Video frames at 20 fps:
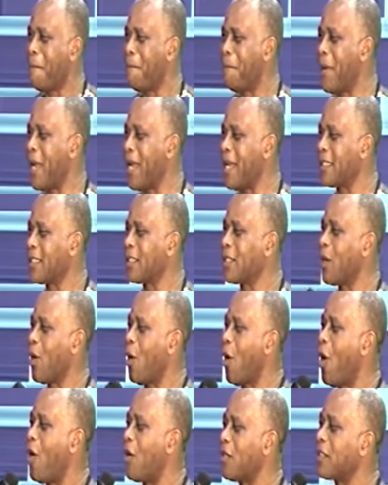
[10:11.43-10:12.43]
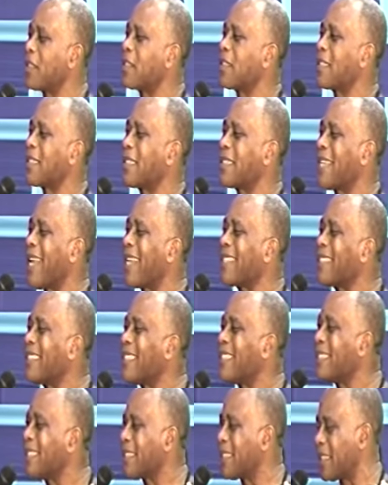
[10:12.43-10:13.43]
based on
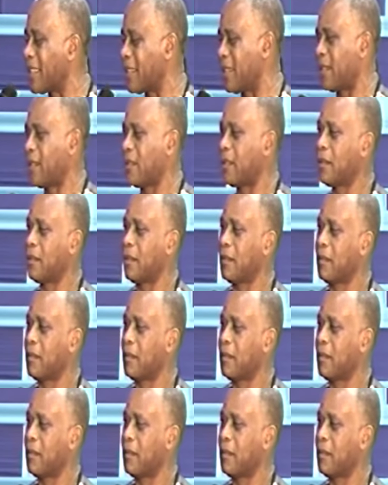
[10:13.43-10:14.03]
certain things.